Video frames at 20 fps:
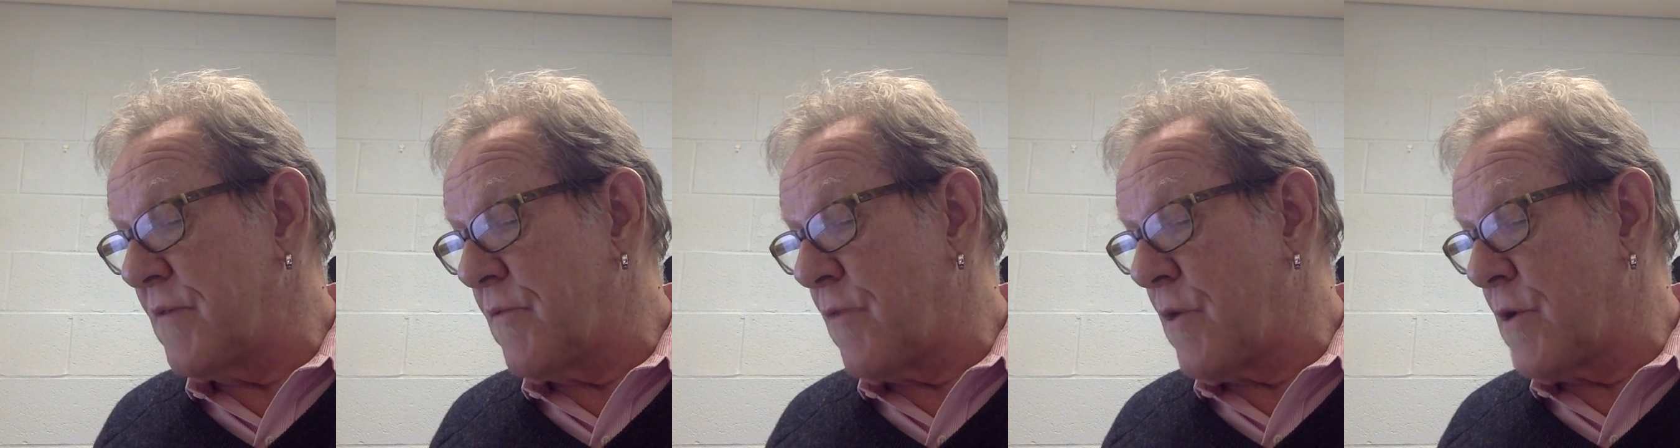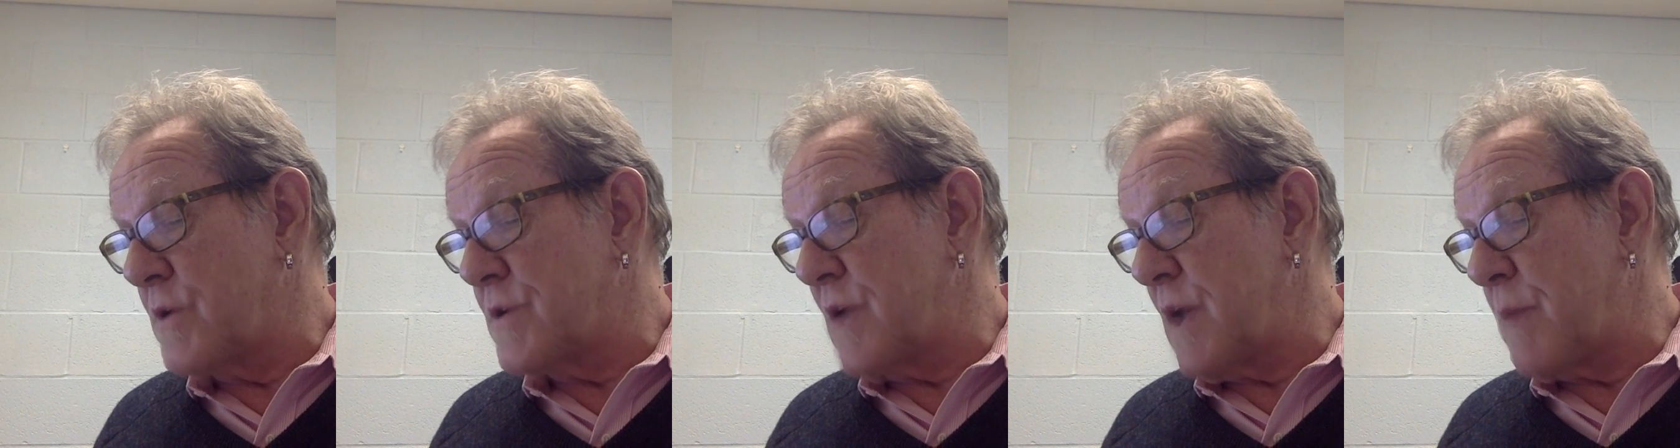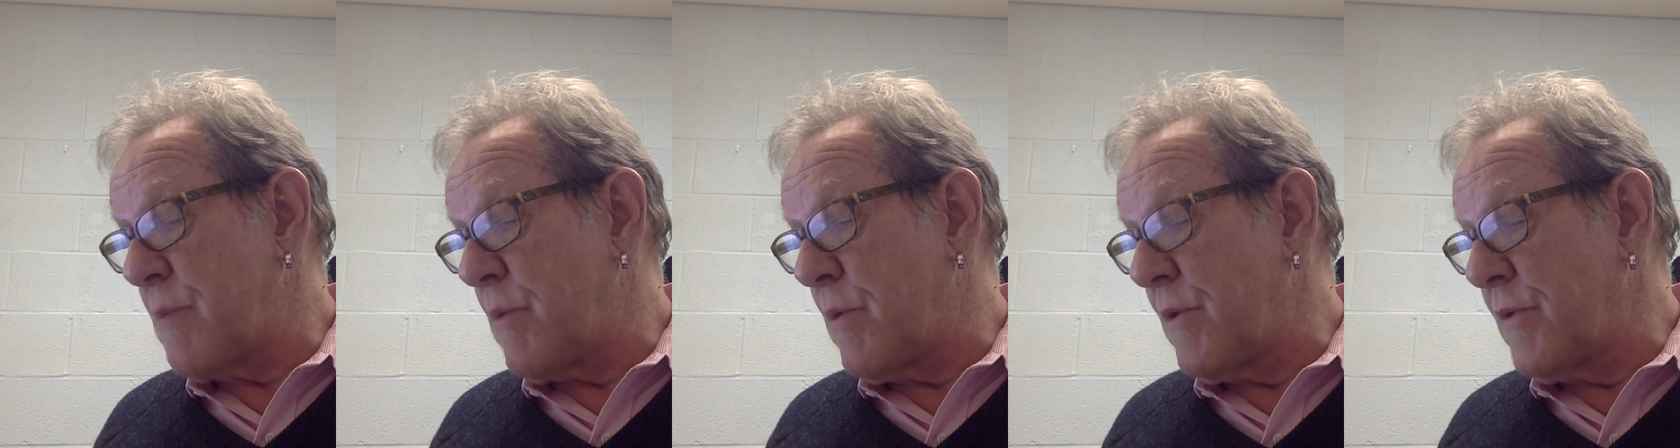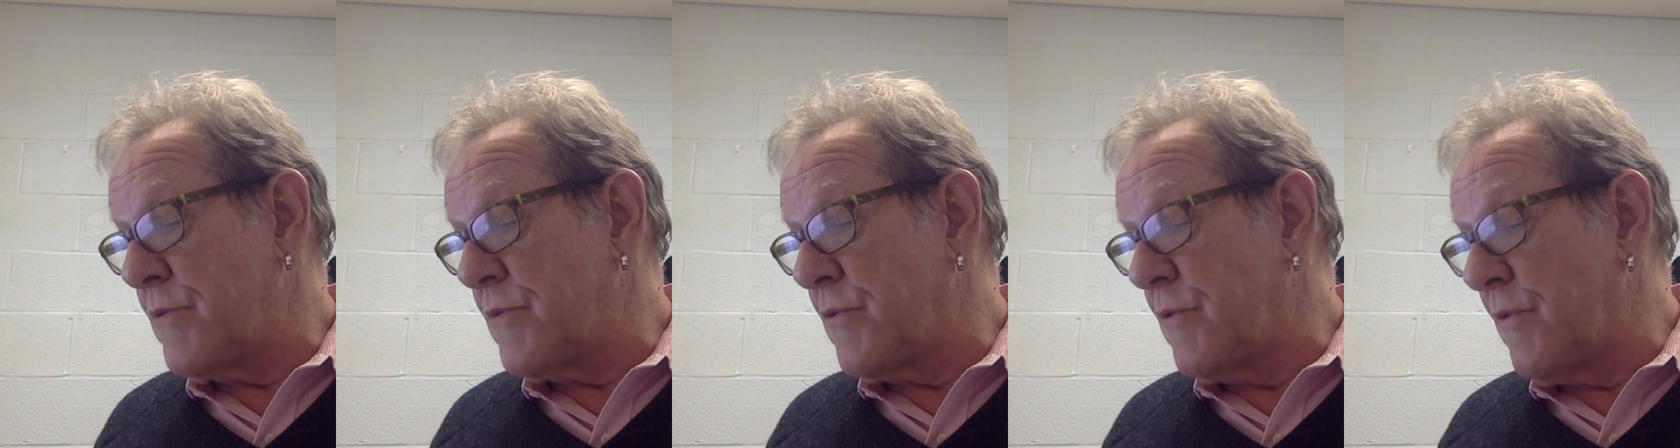for
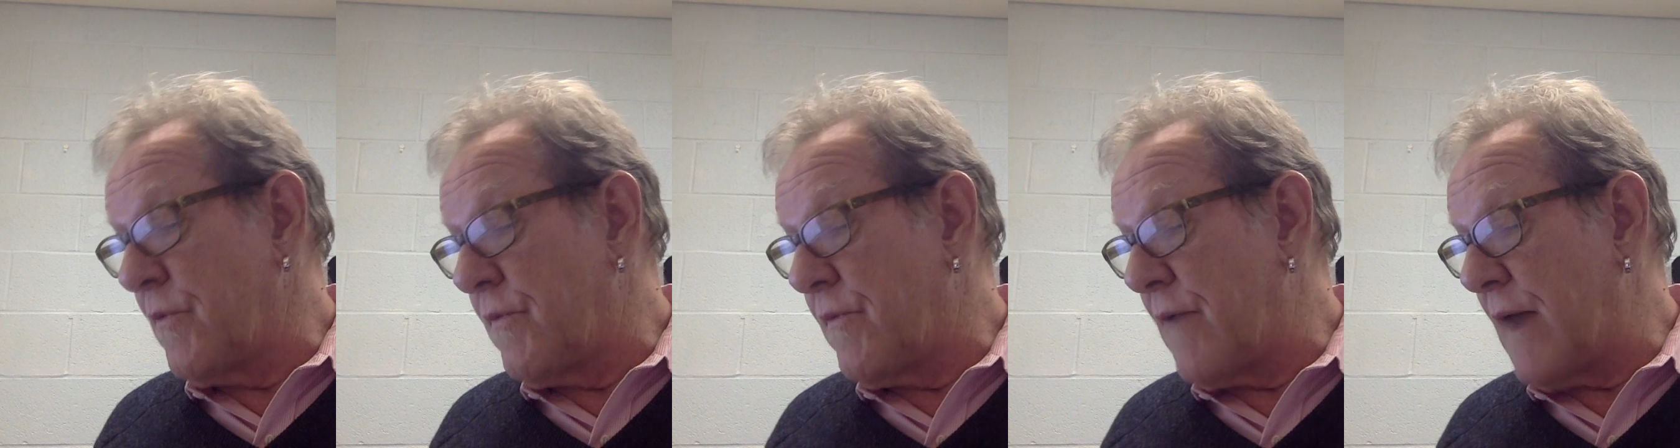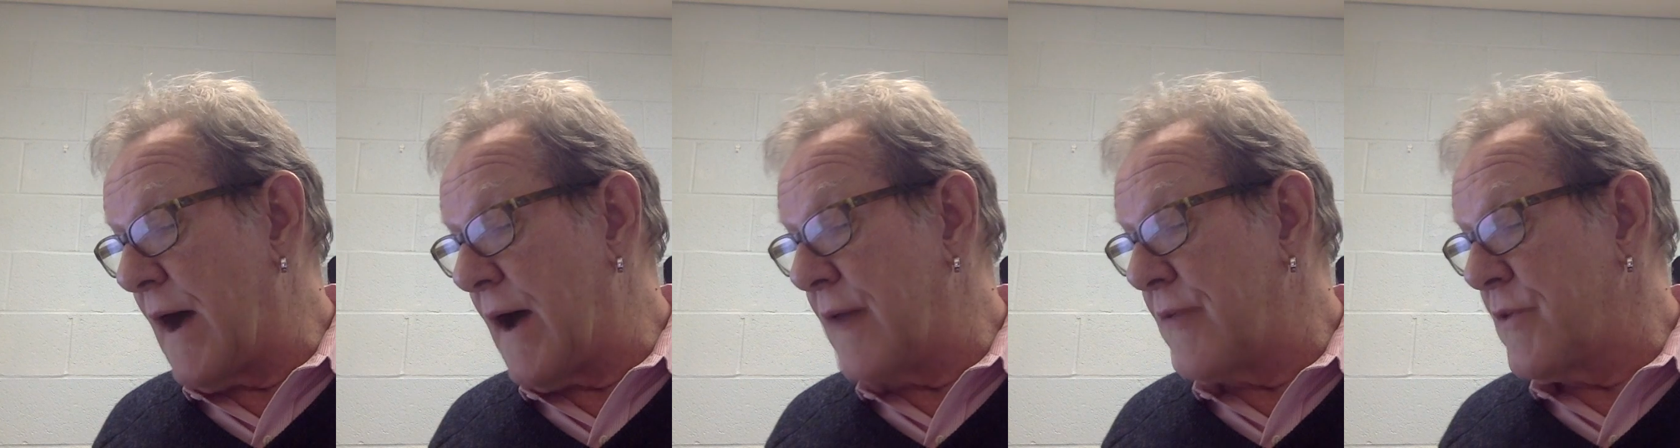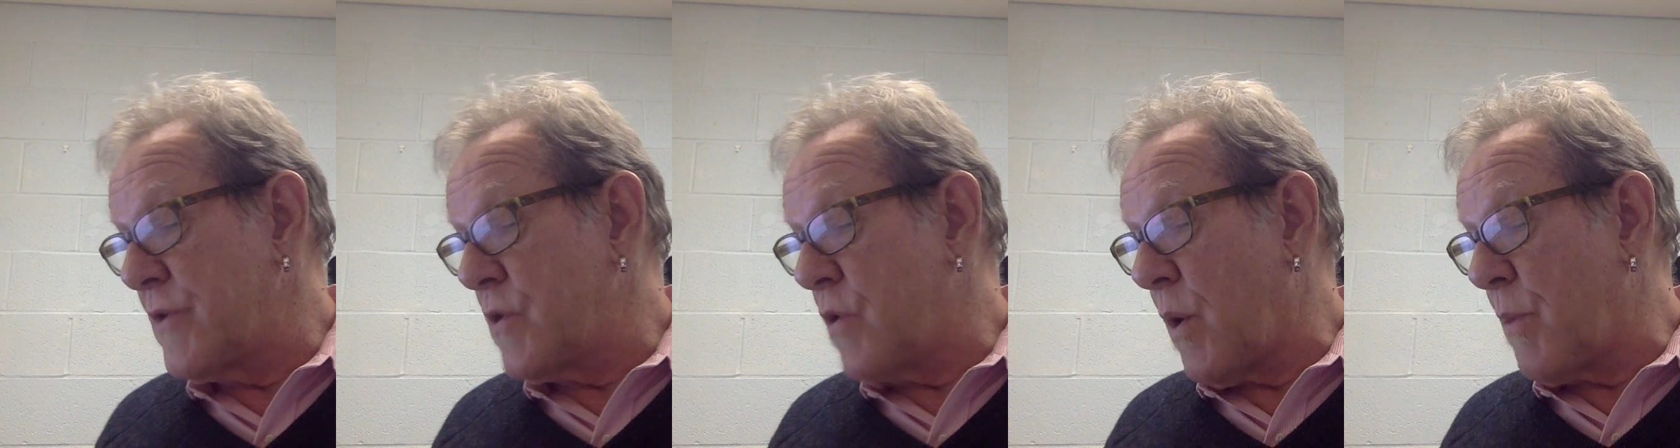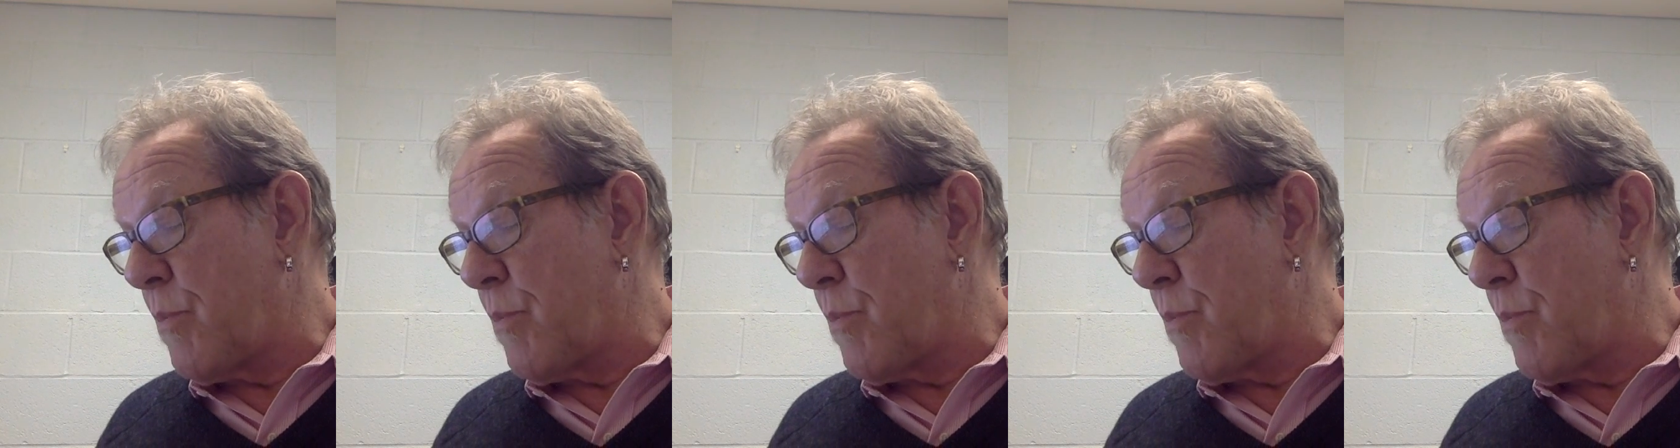example, is to define the